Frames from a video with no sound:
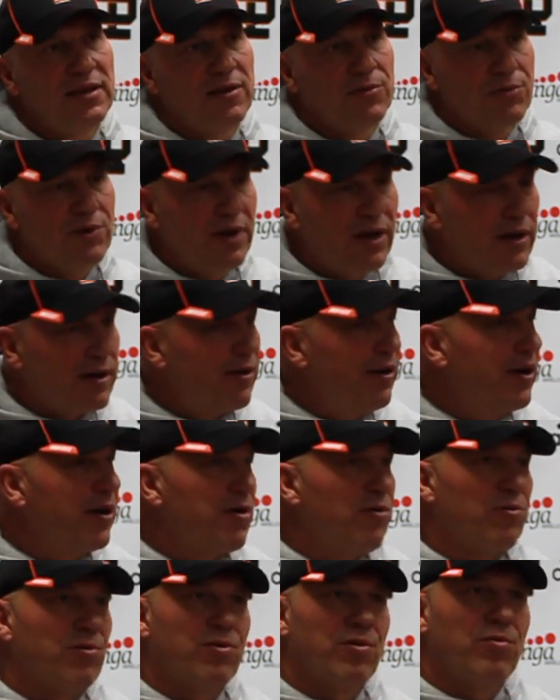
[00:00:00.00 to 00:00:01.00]
And we're not great
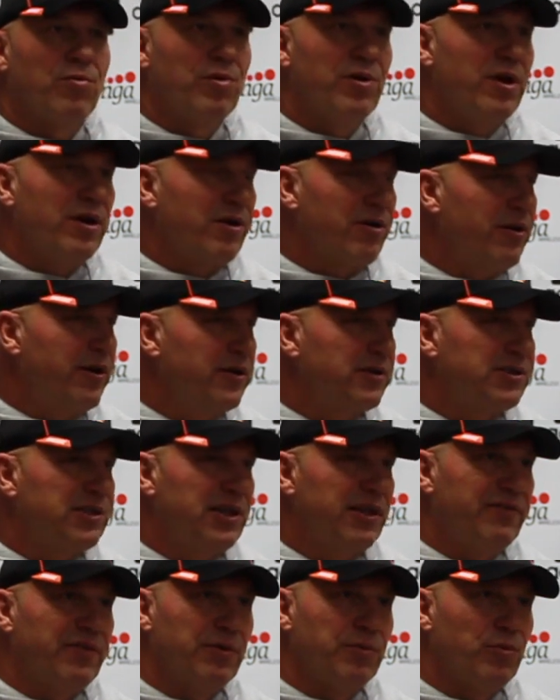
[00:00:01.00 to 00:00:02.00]
at corner, we're not great at
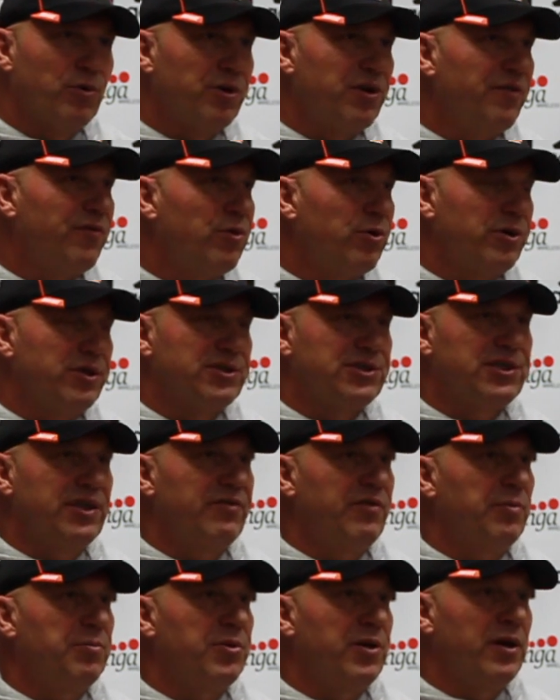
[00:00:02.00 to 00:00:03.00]
safety, and we're devoid of
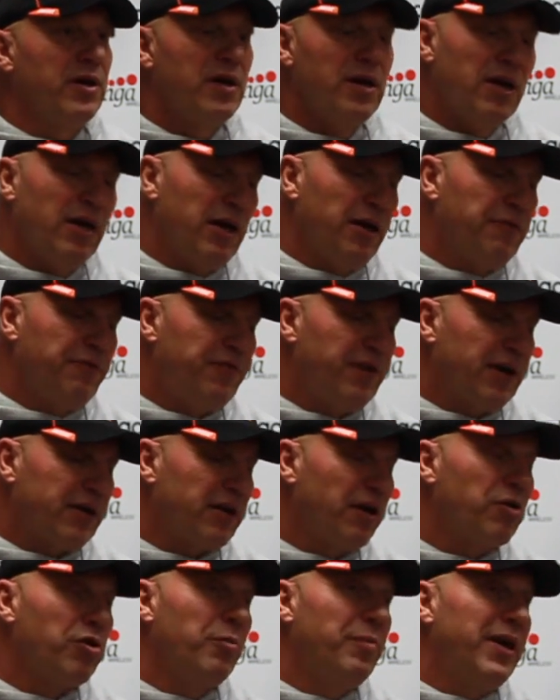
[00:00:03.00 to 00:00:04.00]
safety play. And in
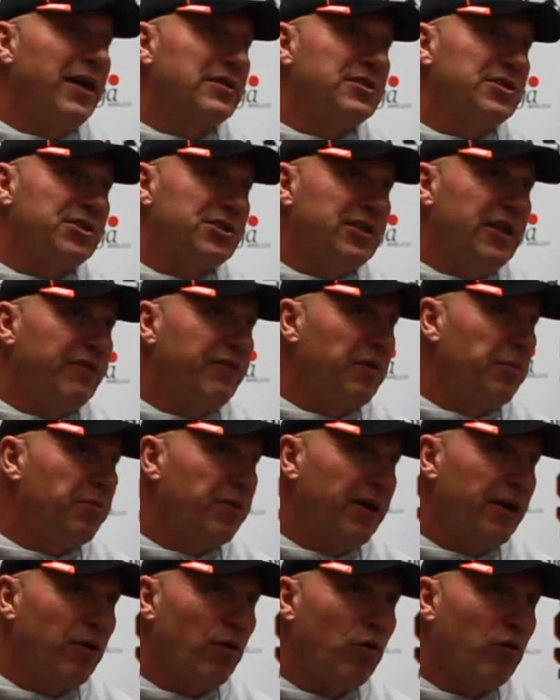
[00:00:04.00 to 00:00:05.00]
fact, I'll go back to safety
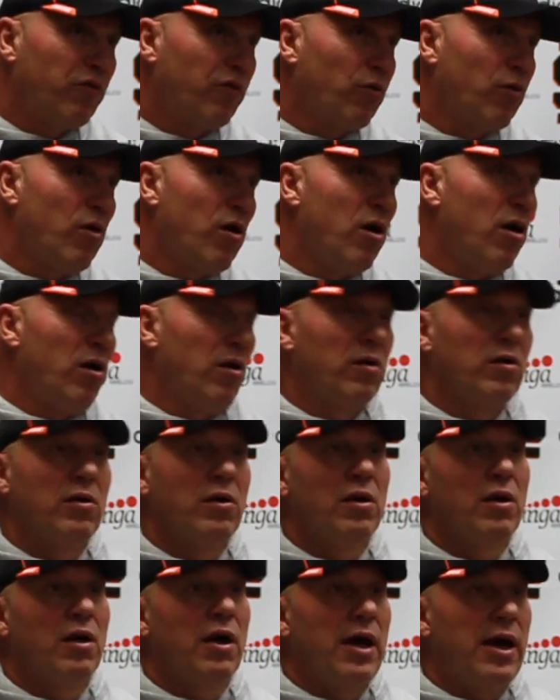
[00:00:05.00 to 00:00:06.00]
play overall.
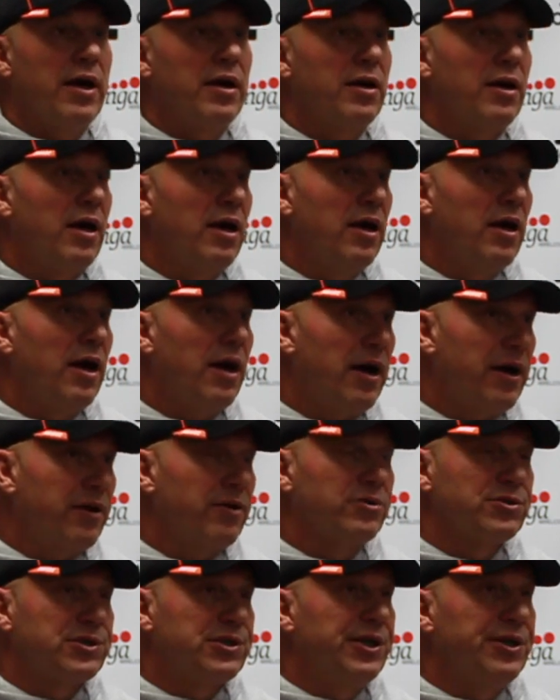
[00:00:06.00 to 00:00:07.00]
At
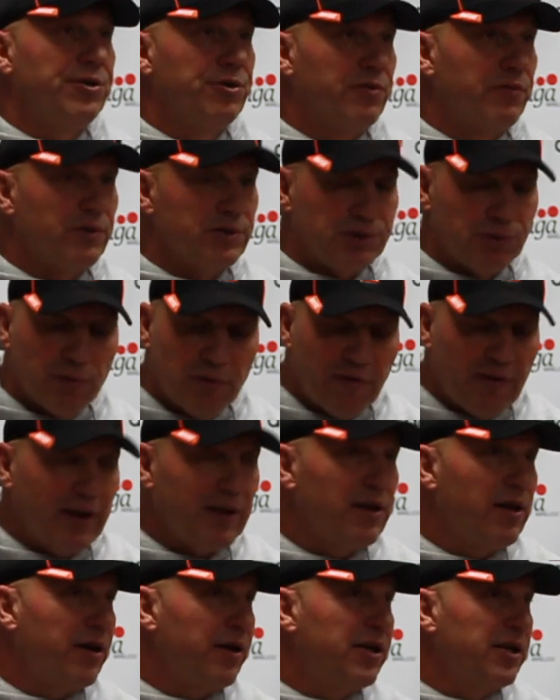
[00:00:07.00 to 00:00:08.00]
Idaho State University, we've had
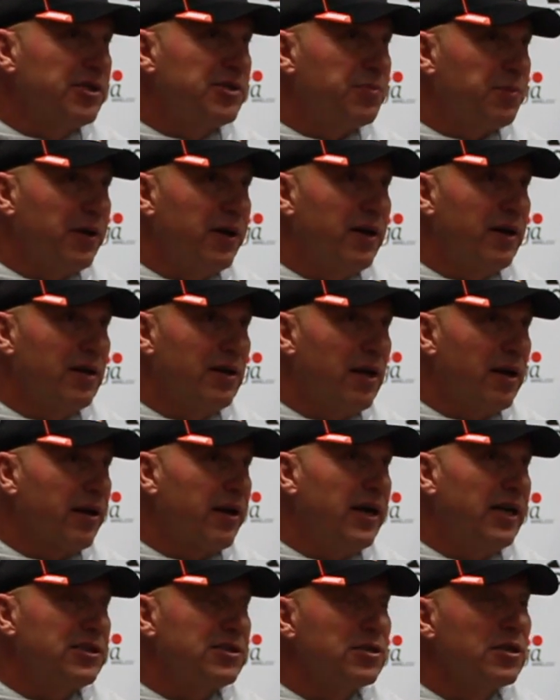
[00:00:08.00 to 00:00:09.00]
a lot of kids play and a lot
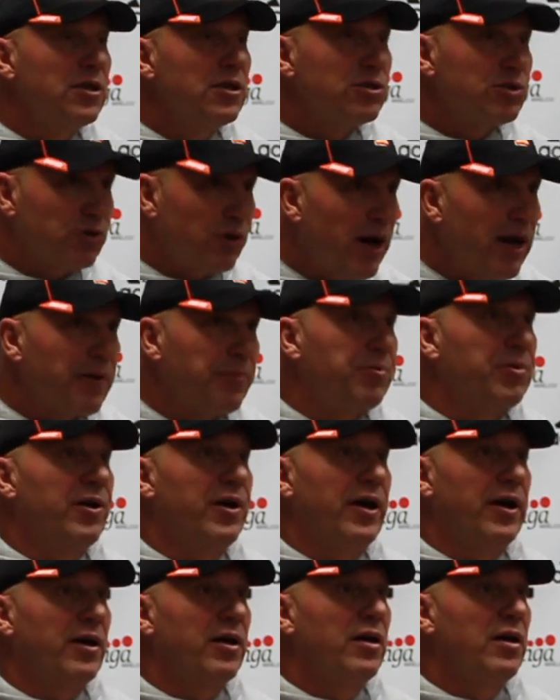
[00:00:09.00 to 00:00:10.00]
of guys try to
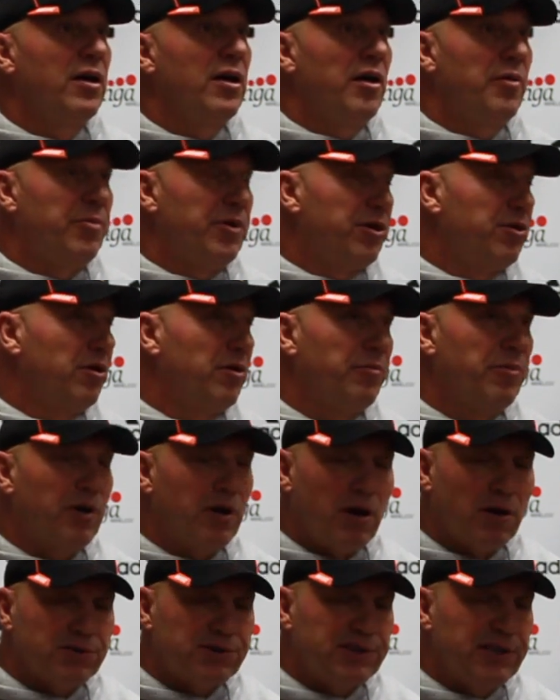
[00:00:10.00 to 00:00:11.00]
play and be good,
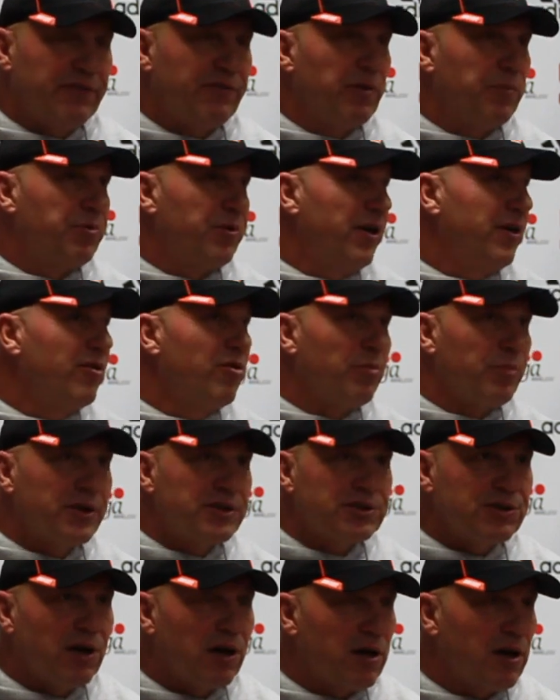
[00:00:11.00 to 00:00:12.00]
but our safety play,
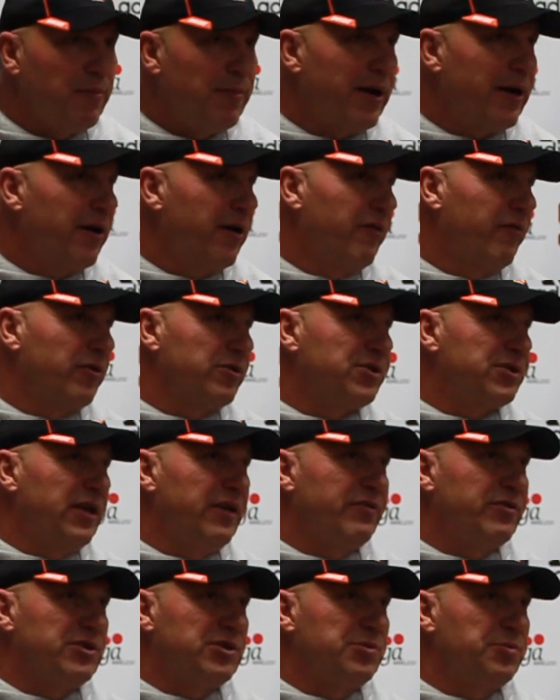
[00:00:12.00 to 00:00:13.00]
nobody's talking about any of our
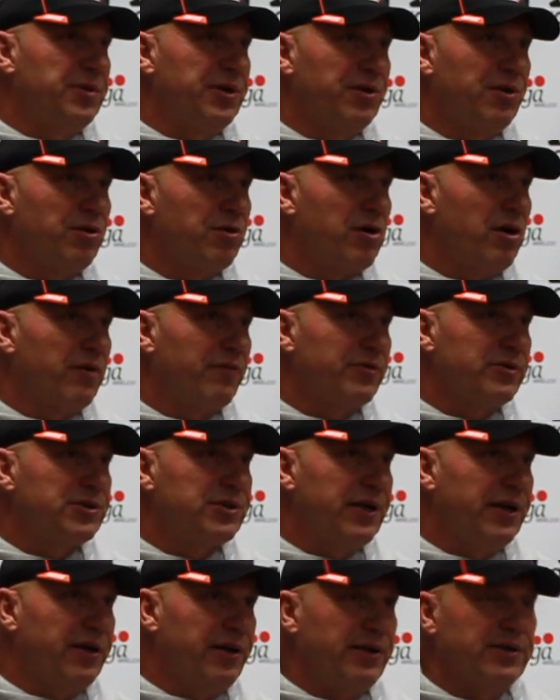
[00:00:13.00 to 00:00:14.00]
safeties as being all-conference
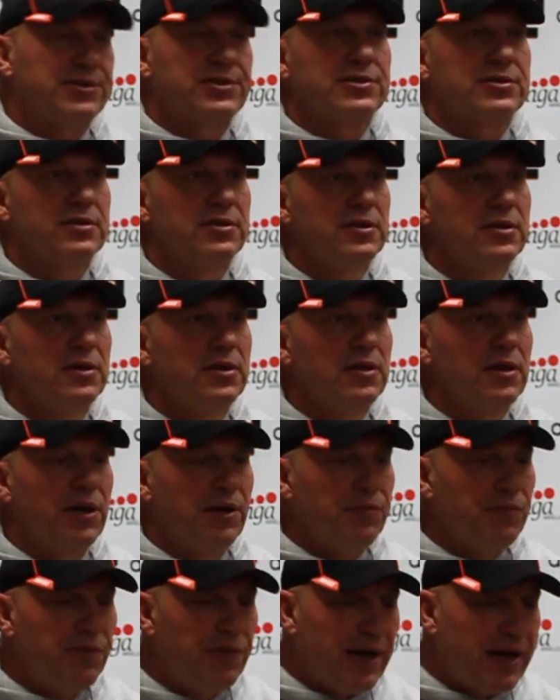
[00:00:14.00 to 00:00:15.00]
candidates.
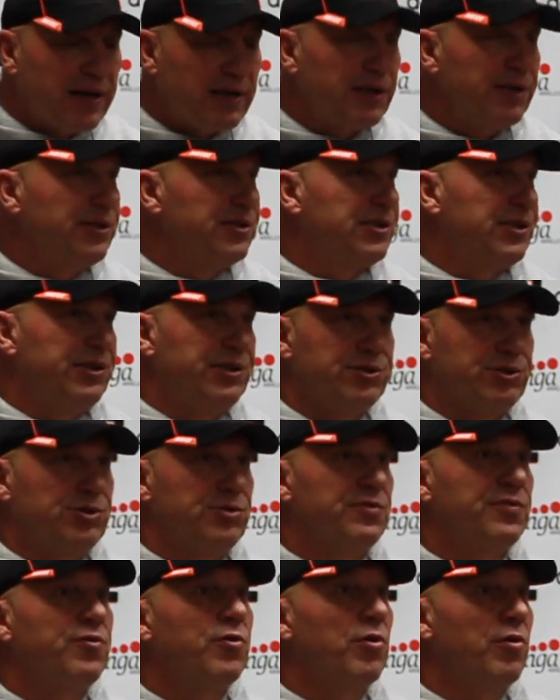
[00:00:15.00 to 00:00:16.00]
And that is the
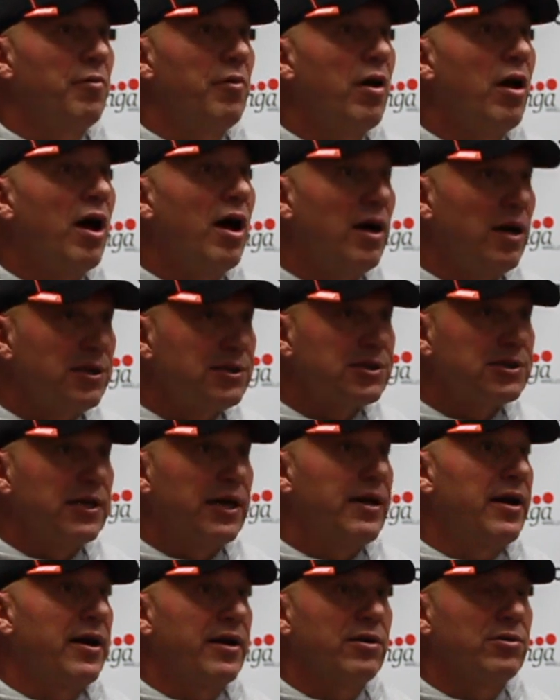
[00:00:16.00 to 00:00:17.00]
issue for us
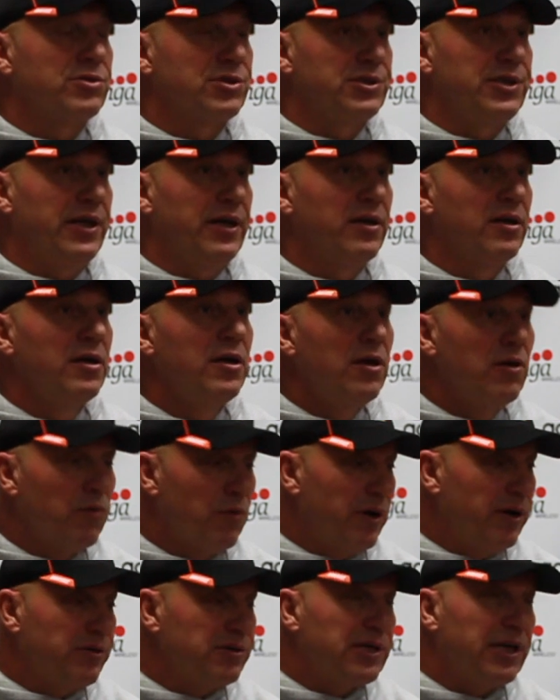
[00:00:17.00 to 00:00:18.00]
at Idaho State.
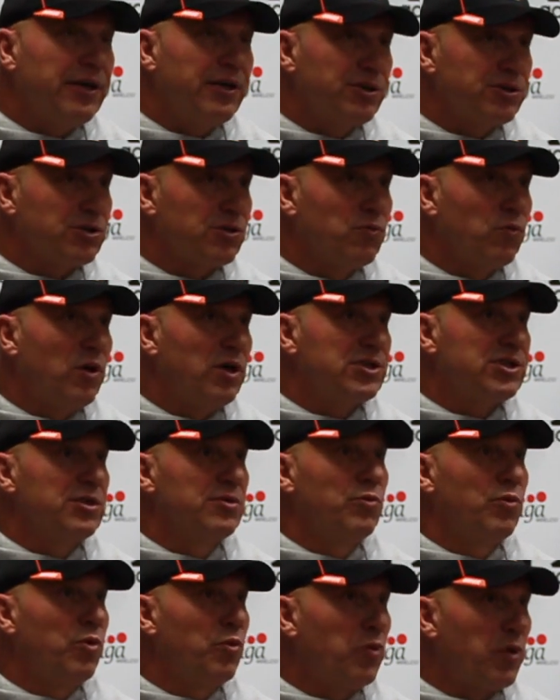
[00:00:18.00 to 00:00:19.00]
When I was at Eastern
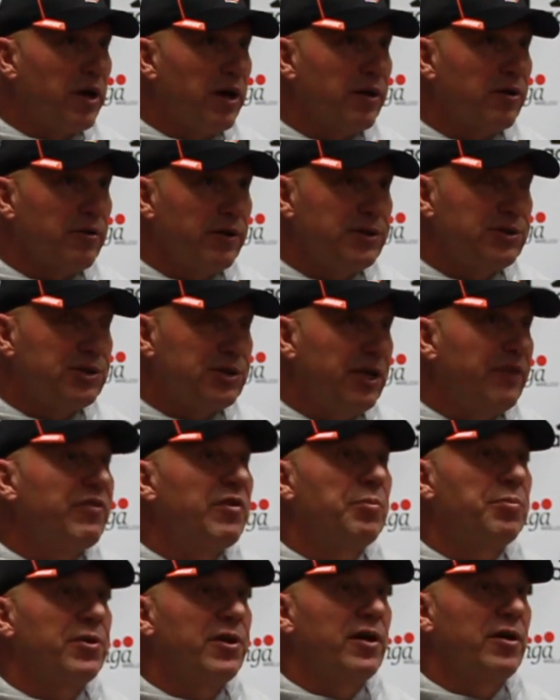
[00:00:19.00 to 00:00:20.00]
Washington, when we got great
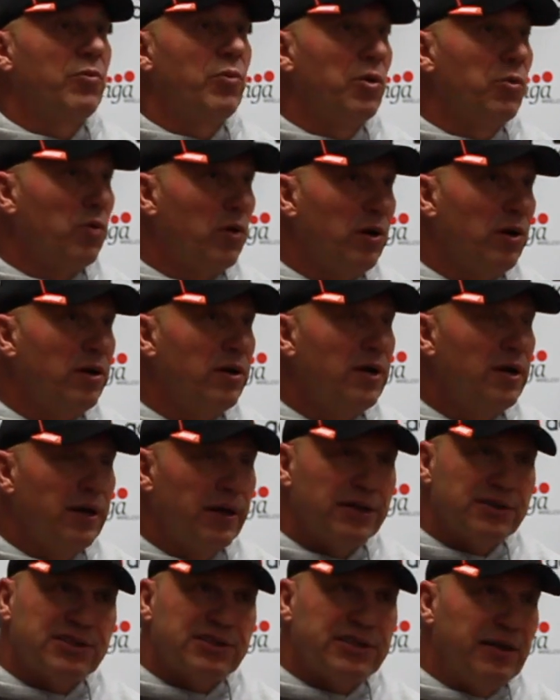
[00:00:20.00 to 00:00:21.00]
safety play, we won.
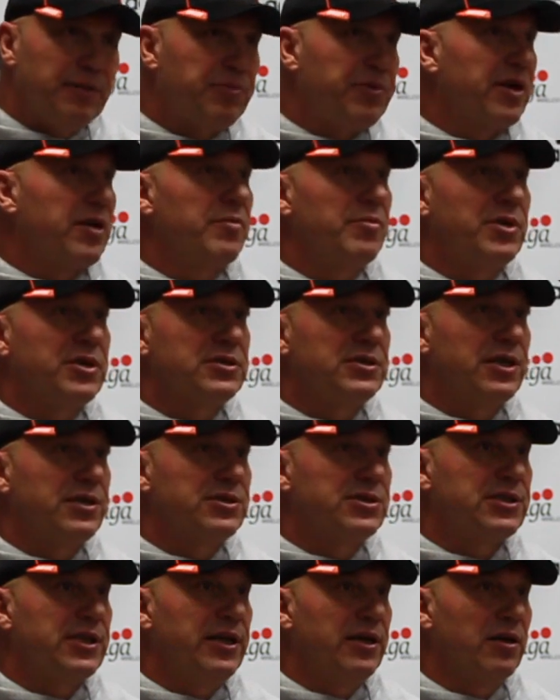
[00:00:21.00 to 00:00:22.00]
The same thing at Montana
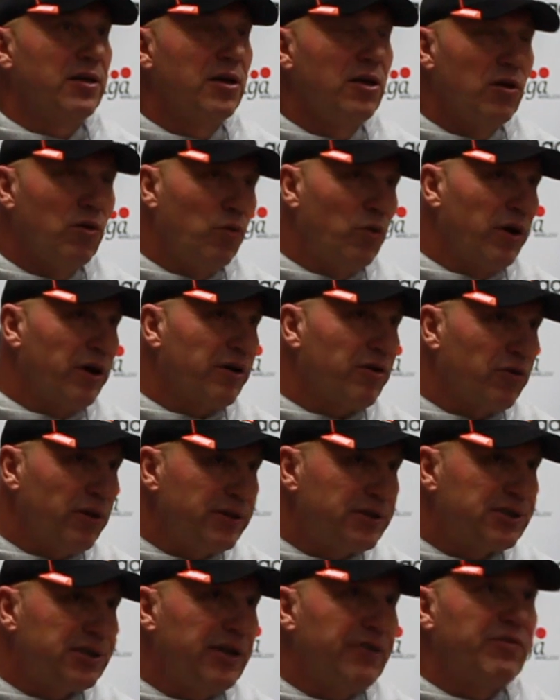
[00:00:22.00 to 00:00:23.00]
State. When we got
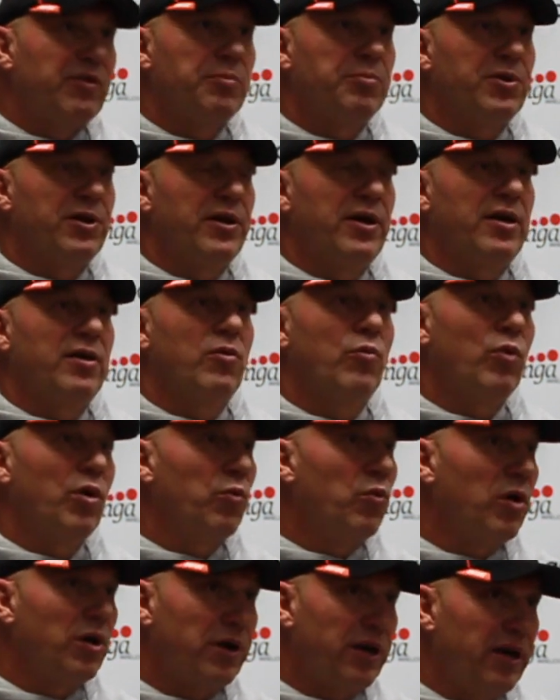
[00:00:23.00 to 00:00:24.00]
great safety play, we
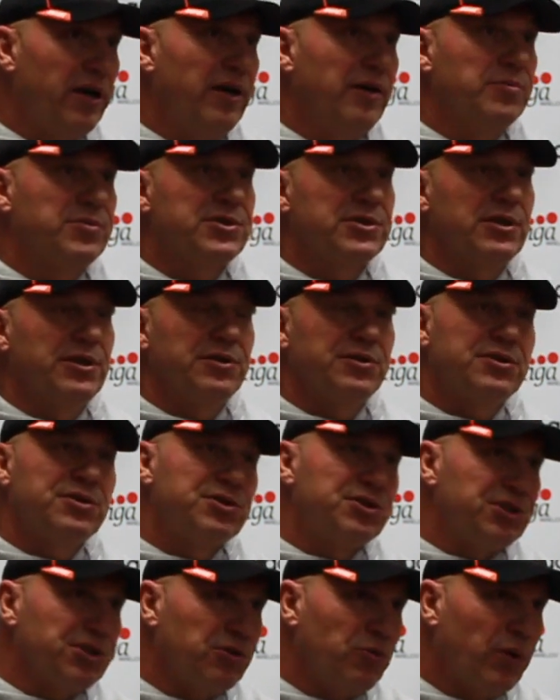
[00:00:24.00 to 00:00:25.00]
won games. And
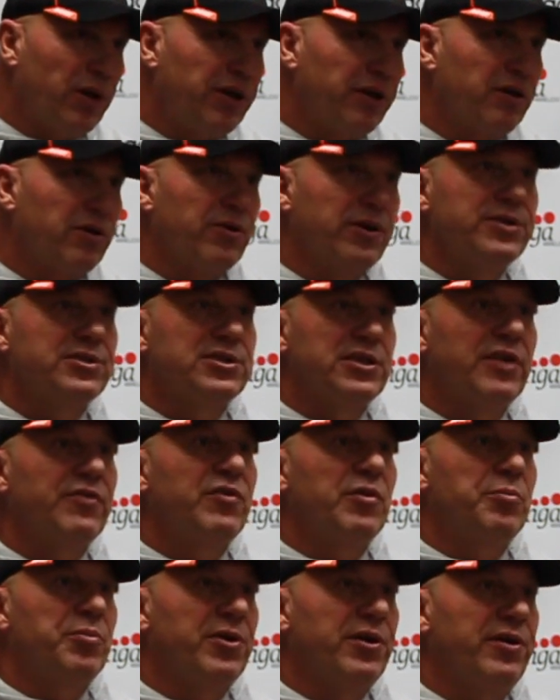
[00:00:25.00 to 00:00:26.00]
until we get great
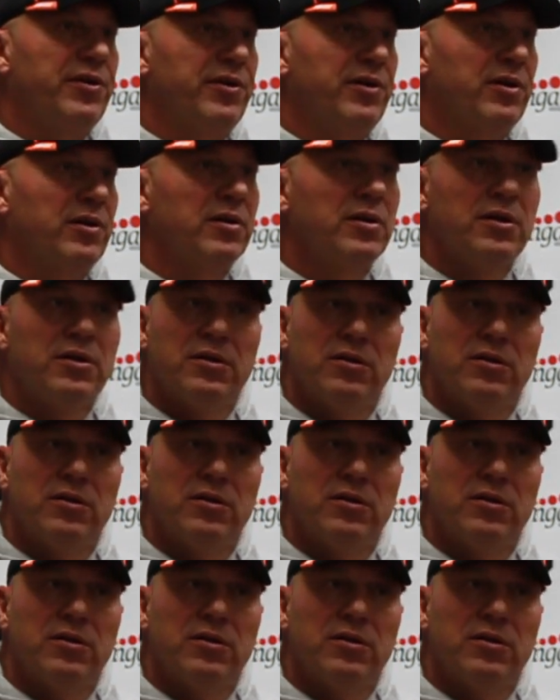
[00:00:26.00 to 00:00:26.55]
safety play here,